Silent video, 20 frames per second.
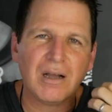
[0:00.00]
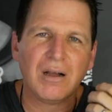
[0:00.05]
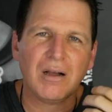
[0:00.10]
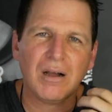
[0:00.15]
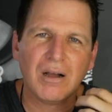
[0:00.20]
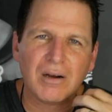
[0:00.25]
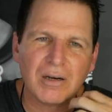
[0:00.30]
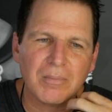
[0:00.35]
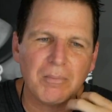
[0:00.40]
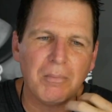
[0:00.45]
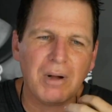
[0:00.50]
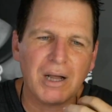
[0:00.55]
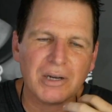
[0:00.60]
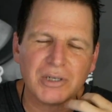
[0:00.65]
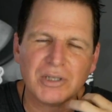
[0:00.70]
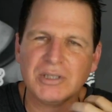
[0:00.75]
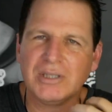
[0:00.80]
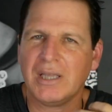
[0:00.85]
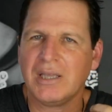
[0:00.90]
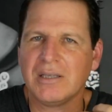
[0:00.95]
our
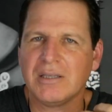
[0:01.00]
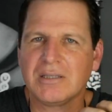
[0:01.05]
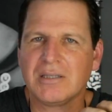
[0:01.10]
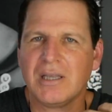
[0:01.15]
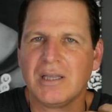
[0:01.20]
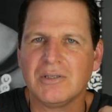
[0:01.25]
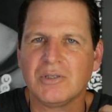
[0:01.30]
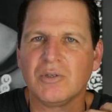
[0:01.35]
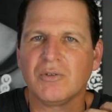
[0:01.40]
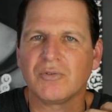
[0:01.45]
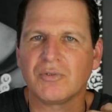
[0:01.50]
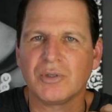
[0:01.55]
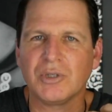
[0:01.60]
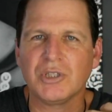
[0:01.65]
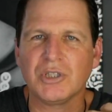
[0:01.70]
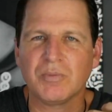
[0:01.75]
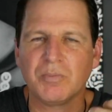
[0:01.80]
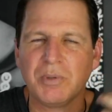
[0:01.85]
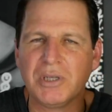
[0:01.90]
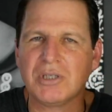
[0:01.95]
modern day sense of free
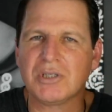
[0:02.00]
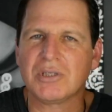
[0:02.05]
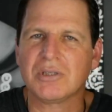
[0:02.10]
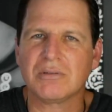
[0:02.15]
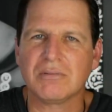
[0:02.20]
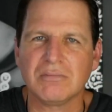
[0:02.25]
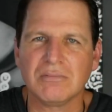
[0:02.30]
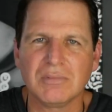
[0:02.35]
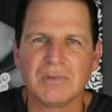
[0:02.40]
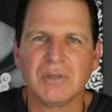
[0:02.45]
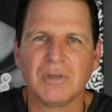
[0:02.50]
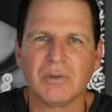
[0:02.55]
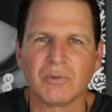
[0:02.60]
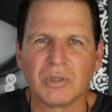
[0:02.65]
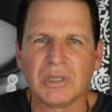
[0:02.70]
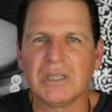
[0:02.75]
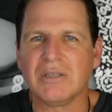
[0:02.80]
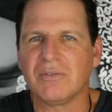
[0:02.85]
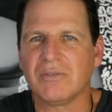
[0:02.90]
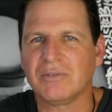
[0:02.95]
speech,
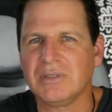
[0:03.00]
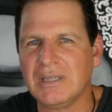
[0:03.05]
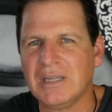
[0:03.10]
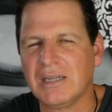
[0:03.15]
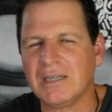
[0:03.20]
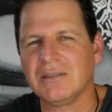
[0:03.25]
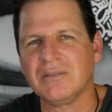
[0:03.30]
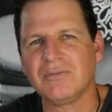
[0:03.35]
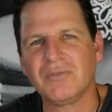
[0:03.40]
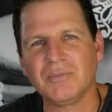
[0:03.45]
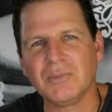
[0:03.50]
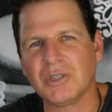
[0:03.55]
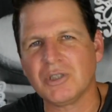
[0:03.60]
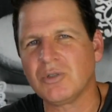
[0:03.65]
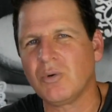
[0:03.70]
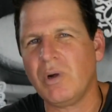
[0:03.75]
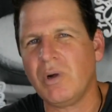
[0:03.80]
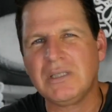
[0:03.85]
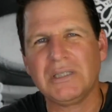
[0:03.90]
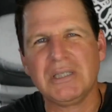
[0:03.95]
really not from the
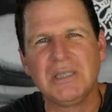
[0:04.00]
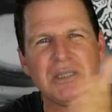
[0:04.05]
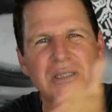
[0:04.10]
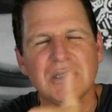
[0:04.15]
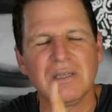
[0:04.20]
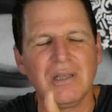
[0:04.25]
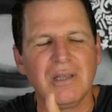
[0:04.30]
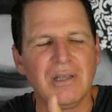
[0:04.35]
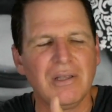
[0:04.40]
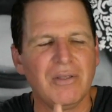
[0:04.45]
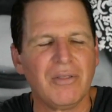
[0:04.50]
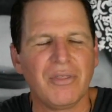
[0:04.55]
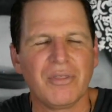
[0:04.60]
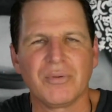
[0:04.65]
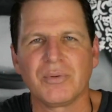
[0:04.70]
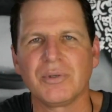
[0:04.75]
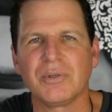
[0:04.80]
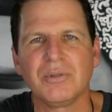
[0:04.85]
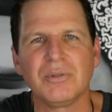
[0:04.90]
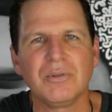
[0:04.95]
20s,
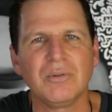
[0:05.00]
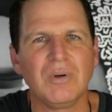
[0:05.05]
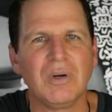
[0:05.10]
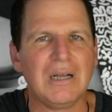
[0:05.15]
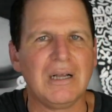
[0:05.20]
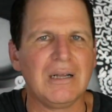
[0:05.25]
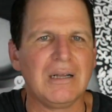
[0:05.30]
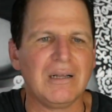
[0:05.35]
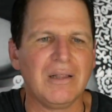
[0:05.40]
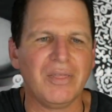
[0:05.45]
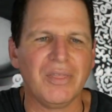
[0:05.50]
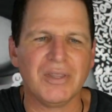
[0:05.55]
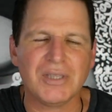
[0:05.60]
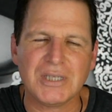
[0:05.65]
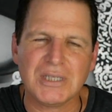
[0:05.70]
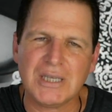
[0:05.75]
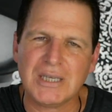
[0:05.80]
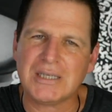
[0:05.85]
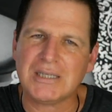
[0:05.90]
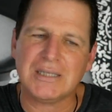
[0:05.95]
through the
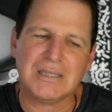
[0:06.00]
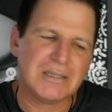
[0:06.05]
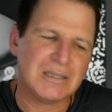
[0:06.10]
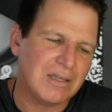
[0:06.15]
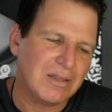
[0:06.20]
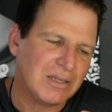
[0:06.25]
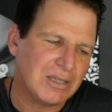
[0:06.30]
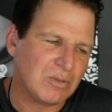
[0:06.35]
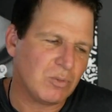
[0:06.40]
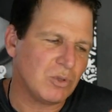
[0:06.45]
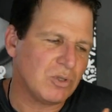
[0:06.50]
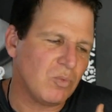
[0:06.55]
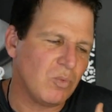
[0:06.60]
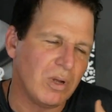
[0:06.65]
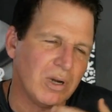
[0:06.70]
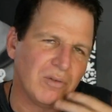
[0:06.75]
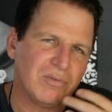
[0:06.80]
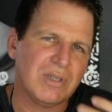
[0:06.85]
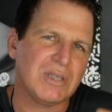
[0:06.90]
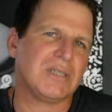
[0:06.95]
60s, and this was
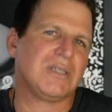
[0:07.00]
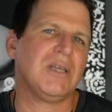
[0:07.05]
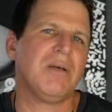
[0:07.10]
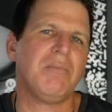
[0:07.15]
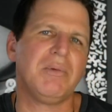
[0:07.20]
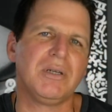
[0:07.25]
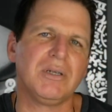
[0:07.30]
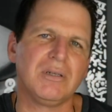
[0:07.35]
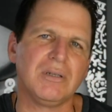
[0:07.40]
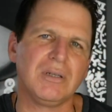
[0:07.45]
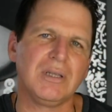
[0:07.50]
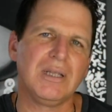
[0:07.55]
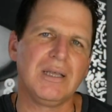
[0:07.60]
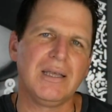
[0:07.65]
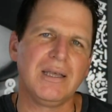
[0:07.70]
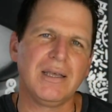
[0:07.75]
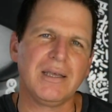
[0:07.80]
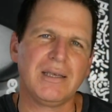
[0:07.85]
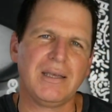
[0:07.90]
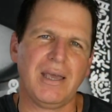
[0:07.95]
one of the seminal
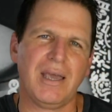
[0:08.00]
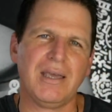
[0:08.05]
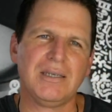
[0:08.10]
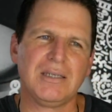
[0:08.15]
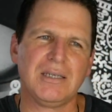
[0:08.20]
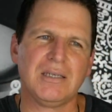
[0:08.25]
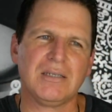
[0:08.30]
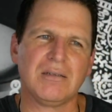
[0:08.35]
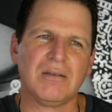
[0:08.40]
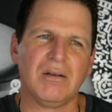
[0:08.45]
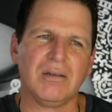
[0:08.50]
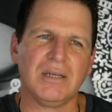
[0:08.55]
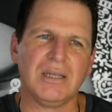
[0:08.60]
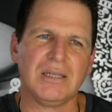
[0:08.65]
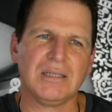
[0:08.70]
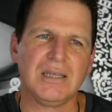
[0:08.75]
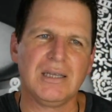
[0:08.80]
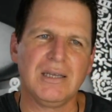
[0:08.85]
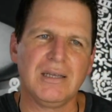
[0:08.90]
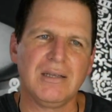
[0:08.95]
cases on
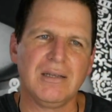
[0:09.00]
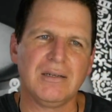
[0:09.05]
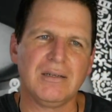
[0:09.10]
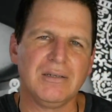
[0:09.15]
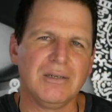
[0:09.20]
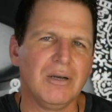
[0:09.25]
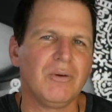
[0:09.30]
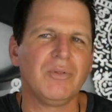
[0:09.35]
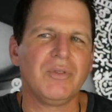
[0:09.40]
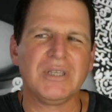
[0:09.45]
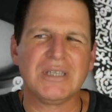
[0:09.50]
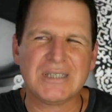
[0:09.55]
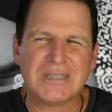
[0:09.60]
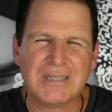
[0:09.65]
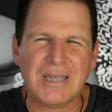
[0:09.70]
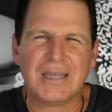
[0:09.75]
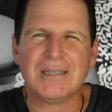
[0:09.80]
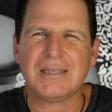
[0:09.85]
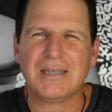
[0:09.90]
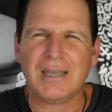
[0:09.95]
it. No, the
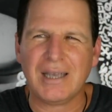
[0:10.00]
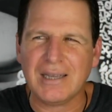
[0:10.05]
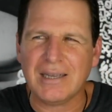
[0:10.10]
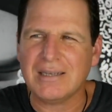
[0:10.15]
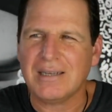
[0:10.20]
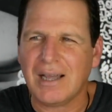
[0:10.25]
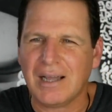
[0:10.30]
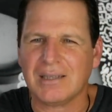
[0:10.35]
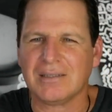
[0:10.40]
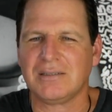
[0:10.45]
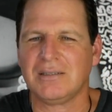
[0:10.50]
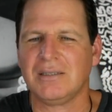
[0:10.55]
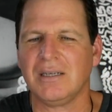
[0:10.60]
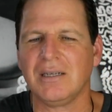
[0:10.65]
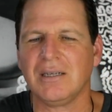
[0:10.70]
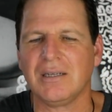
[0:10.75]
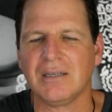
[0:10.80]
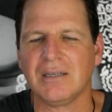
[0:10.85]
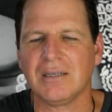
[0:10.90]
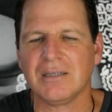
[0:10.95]
state cannot
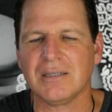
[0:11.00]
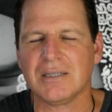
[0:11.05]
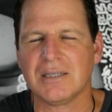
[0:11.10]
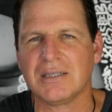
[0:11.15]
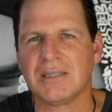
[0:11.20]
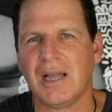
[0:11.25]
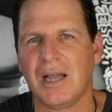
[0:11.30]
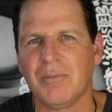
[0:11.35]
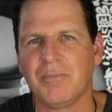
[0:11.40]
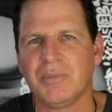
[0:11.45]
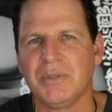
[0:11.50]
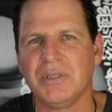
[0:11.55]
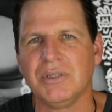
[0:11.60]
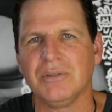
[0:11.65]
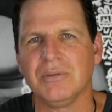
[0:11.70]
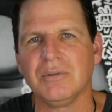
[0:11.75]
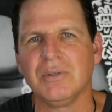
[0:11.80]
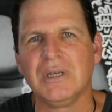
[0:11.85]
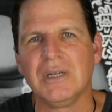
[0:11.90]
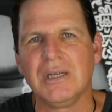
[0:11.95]
stop
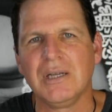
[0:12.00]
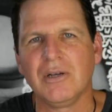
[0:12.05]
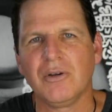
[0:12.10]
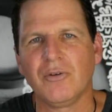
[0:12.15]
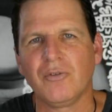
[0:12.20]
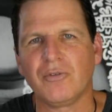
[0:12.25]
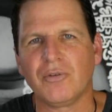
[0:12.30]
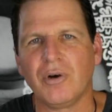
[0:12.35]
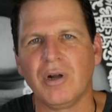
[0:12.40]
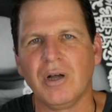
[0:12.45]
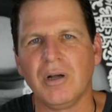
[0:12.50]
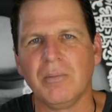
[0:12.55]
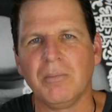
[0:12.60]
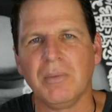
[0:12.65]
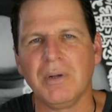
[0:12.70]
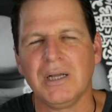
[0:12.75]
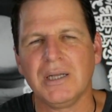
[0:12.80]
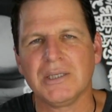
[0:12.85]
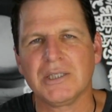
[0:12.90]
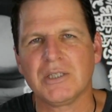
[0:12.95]
you
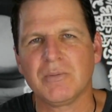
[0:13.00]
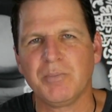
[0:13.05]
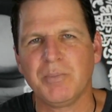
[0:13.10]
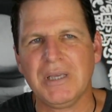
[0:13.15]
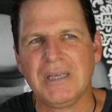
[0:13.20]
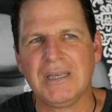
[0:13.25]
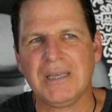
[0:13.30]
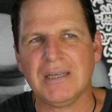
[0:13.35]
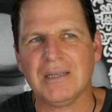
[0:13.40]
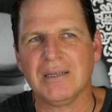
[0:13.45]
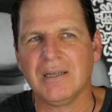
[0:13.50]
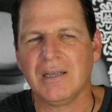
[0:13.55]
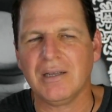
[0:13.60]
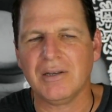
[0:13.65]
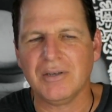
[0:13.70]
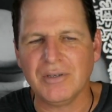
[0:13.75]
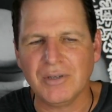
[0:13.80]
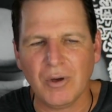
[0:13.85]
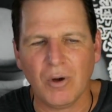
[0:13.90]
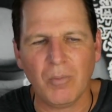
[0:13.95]
from speaking,
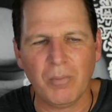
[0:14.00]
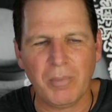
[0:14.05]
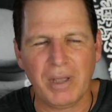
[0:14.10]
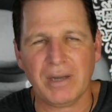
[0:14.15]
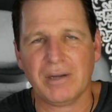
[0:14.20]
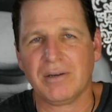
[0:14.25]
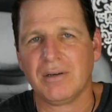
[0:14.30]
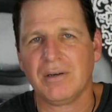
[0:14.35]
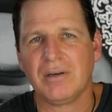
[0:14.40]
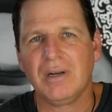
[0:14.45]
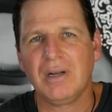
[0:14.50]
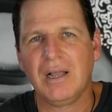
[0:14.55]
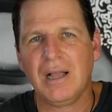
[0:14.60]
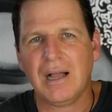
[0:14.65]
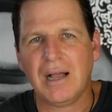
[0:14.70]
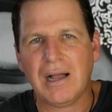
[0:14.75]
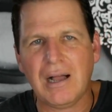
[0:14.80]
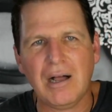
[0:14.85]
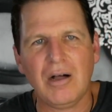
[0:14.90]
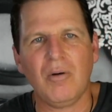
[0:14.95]
no matter
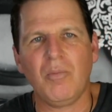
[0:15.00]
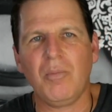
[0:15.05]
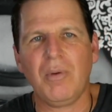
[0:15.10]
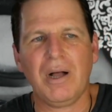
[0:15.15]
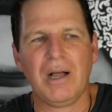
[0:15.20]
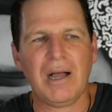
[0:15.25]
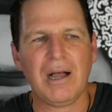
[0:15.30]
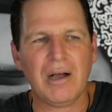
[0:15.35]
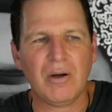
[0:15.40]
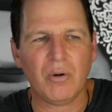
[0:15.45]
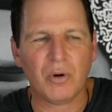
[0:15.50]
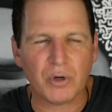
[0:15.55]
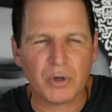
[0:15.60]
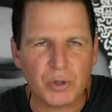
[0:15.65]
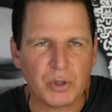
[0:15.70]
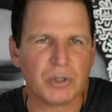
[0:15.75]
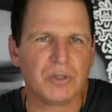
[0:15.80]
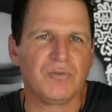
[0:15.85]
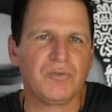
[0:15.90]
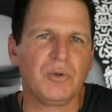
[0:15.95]
how
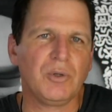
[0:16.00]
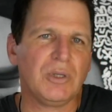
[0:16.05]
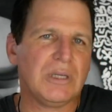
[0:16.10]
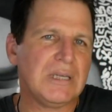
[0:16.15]
hurtful